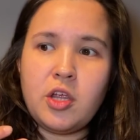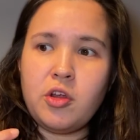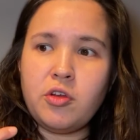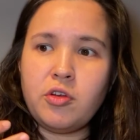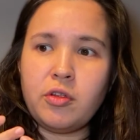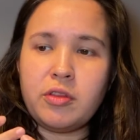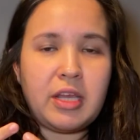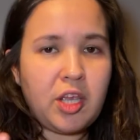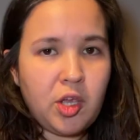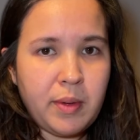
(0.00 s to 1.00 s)
You're not
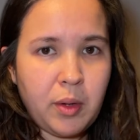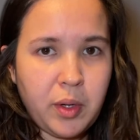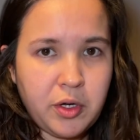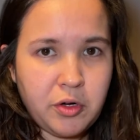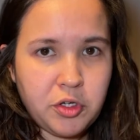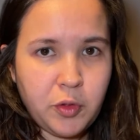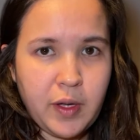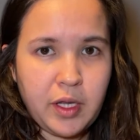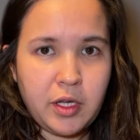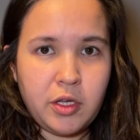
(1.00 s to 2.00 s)
thinking about what you're
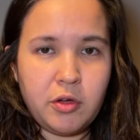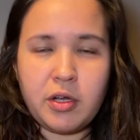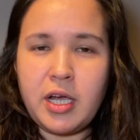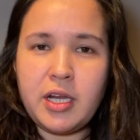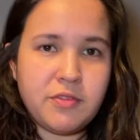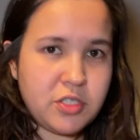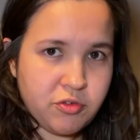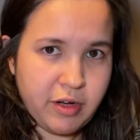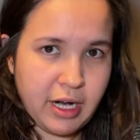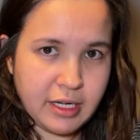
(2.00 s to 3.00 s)
doing. You're kind of just
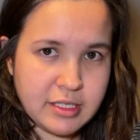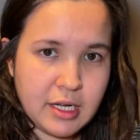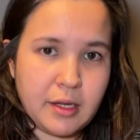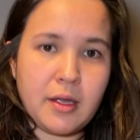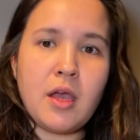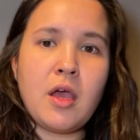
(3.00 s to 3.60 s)
reacting.